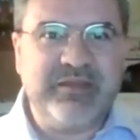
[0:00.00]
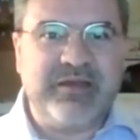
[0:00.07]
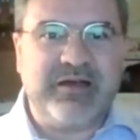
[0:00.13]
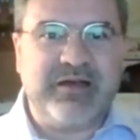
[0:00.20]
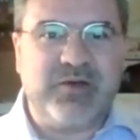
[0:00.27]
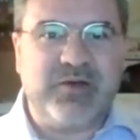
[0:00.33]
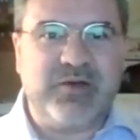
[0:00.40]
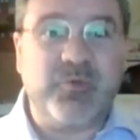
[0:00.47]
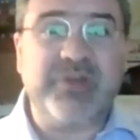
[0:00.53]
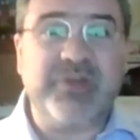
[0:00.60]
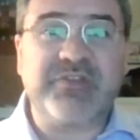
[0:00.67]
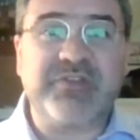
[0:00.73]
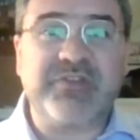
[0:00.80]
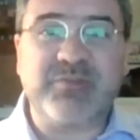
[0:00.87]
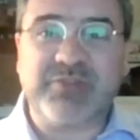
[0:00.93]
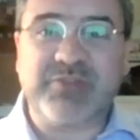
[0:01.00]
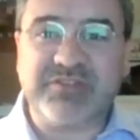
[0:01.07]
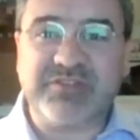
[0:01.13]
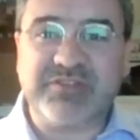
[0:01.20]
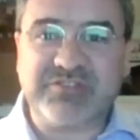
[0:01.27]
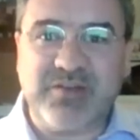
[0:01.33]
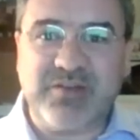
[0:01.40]
Uh, we at the Emerald
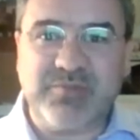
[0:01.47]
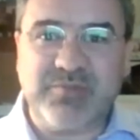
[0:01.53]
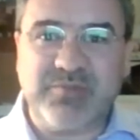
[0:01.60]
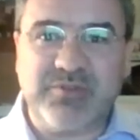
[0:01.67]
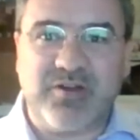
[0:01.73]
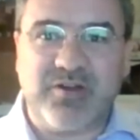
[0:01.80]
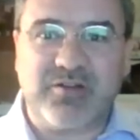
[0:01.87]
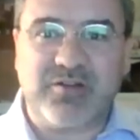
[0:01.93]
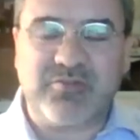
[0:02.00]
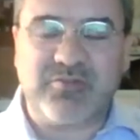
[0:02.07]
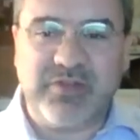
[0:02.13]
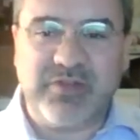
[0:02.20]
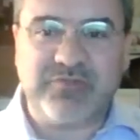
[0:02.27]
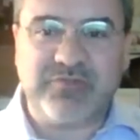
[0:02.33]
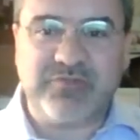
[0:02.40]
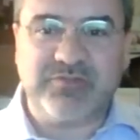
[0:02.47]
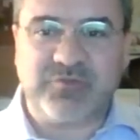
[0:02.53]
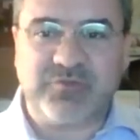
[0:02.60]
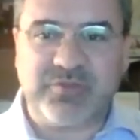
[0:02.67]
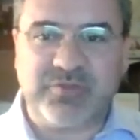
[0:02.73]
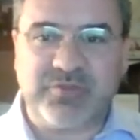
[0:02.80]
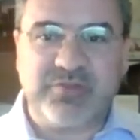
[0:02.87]
Ensemble are grateful
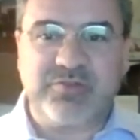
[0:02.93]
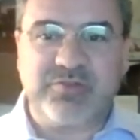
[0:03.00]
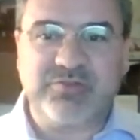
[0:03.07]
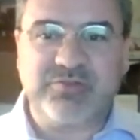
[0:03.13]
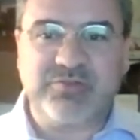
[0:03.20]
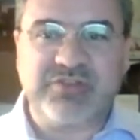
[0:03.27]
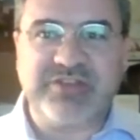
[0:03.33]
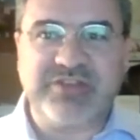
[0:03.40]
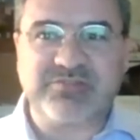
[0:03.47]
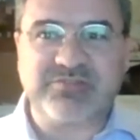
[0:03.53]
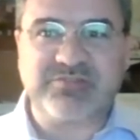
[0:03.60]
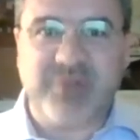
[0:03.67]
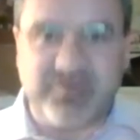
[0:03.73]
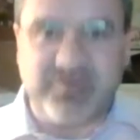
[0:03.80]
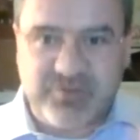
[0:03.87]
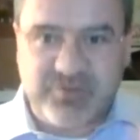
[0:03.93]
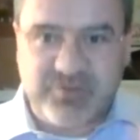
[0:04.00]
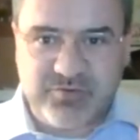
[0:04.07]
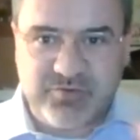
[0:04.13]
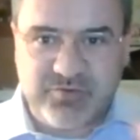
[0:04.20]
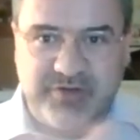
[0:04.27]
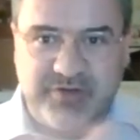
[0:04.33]
for the enthusiasm of
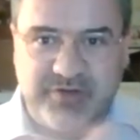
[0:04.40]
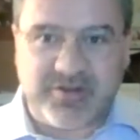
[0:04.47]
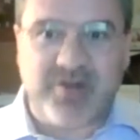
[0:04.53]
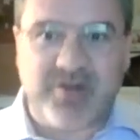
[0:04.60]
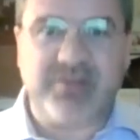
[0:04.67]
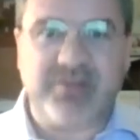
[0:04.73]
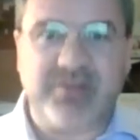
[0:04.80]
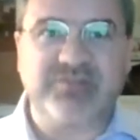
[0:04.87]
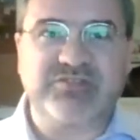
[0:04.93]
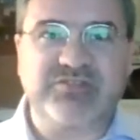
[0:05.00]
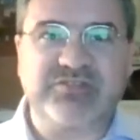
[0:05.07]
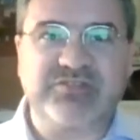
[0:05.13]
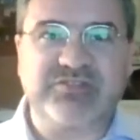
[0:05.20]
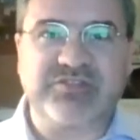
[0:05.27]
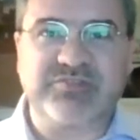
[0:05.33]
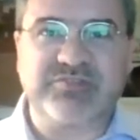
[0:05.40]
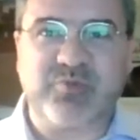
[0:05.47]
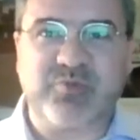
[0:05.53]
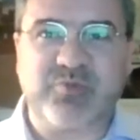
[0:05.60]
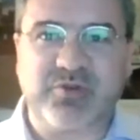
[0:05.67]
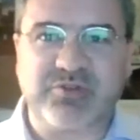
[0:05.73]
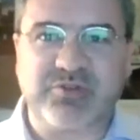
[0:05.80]
you, our audiences and
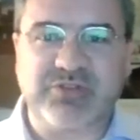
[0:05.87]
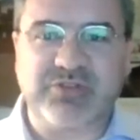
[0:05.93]
supporters